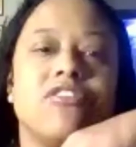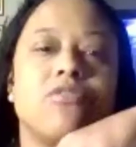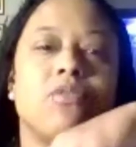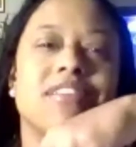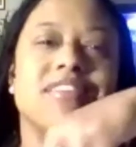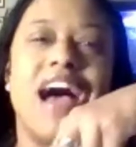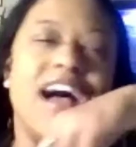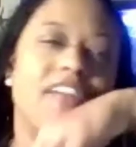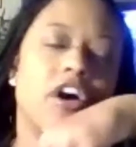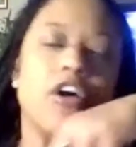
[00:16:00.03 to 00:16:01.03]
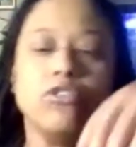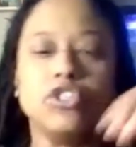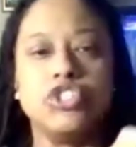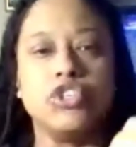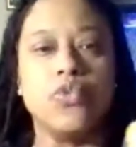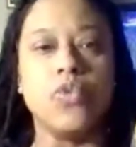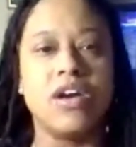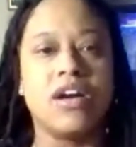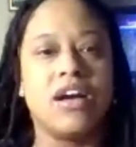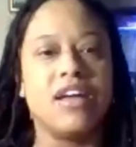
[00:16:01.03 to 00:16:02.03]
would have tied the whole shoe
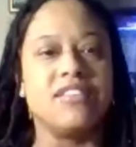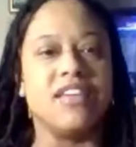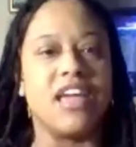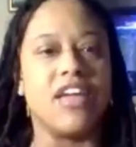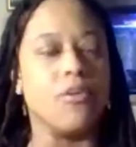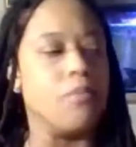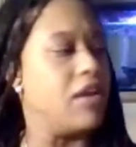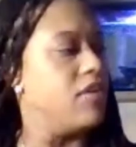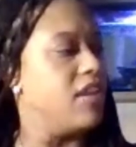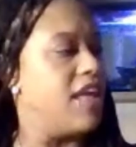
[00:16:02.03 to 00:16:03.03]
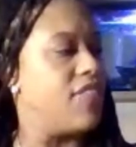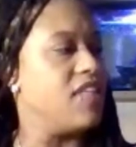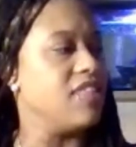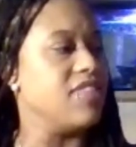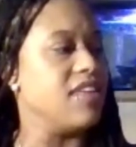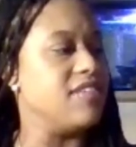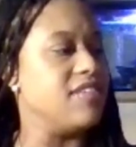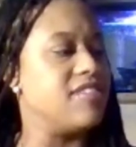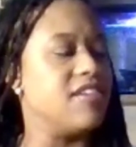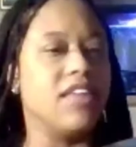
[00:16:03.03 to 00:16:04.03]
together better than I think these
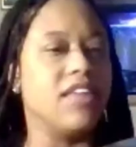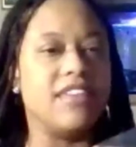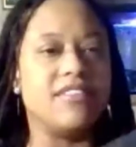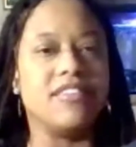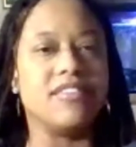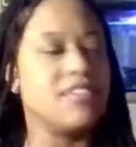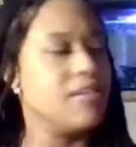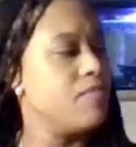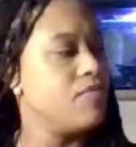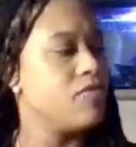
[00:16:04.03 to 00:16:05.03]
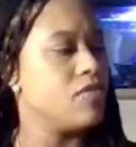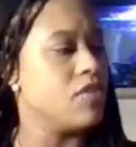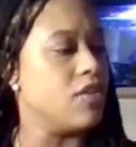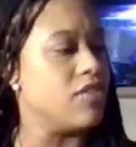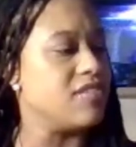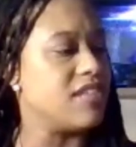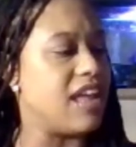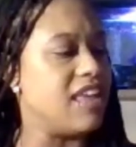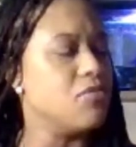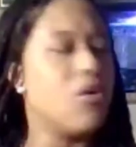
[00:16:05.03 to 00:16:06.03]
teal laces, or this,
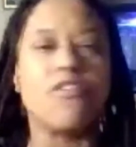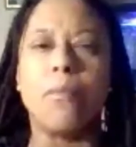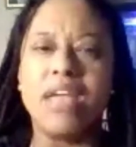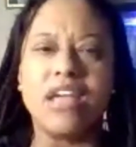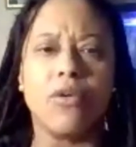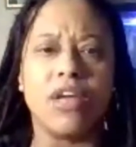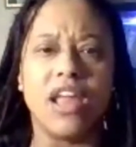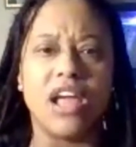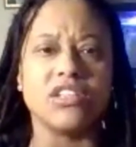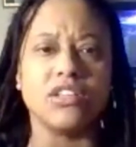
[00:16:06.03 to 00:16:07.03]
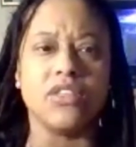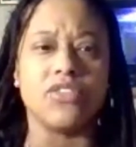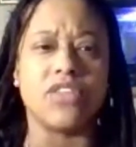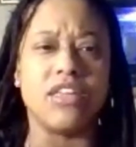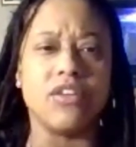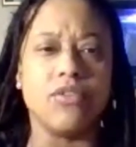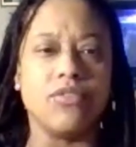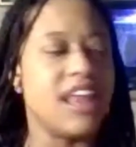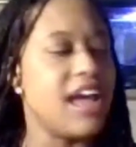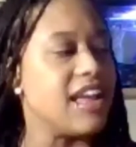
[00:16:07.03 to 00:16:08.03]
like, it's more of a mint green actually that they
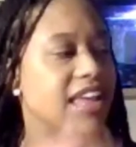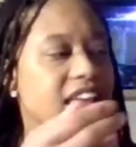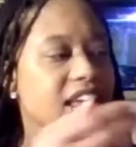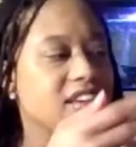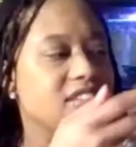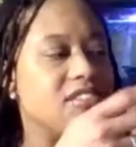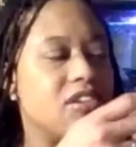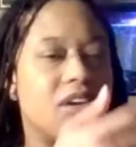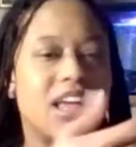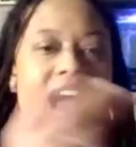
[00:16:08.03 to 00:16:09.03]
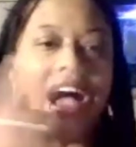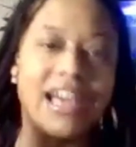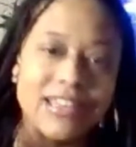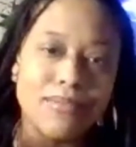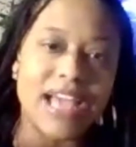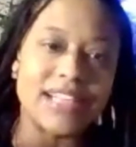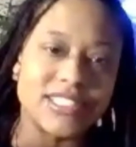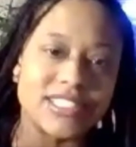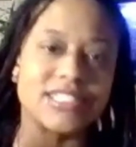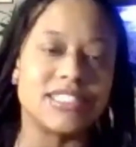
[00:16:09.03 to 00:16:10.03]
use. And I get it because, you know, it kind of
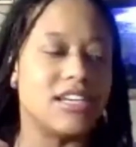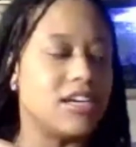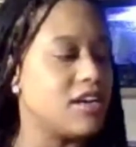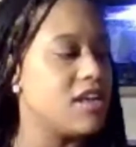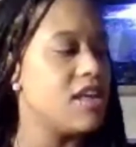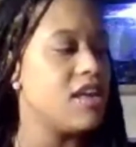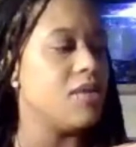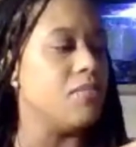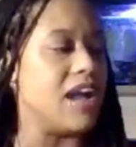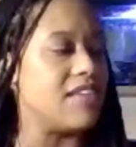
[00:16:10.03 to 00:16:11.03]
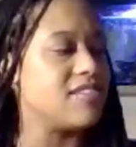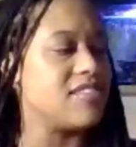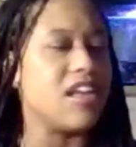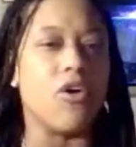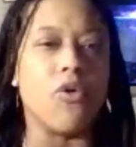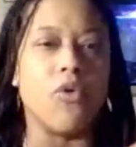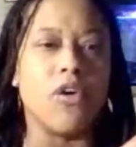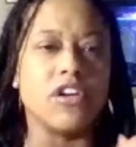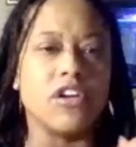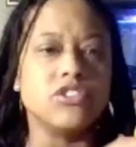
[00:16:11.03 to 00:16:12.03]
matches the tongue, but I just think
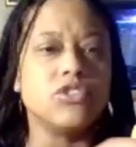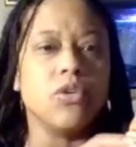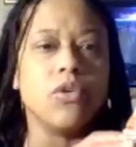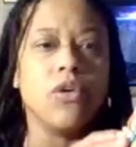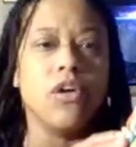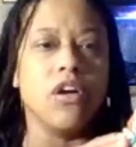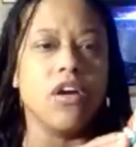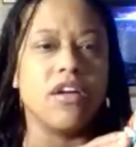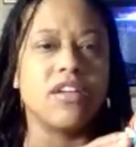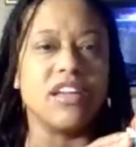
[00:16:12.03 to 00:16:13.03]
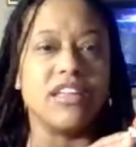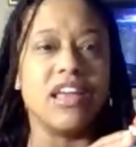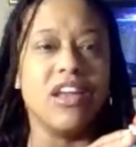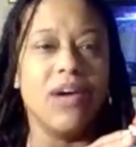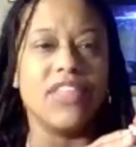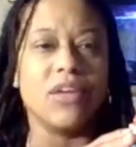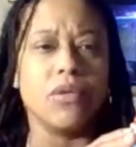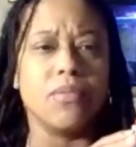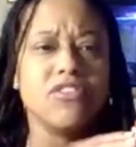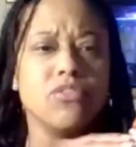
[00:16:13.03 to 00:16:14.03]
orange or yellow I think would
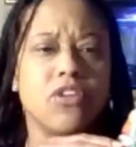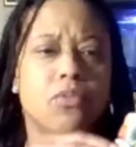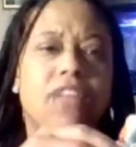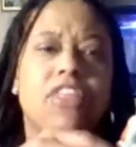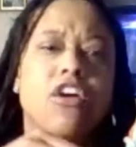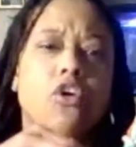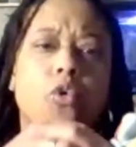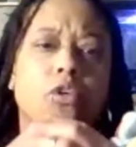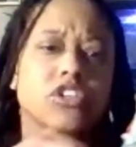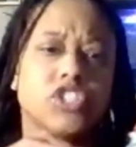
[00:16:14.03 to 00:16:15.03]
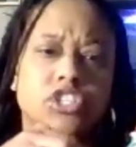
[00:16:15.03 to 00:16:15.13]
have been too much. But I think an orange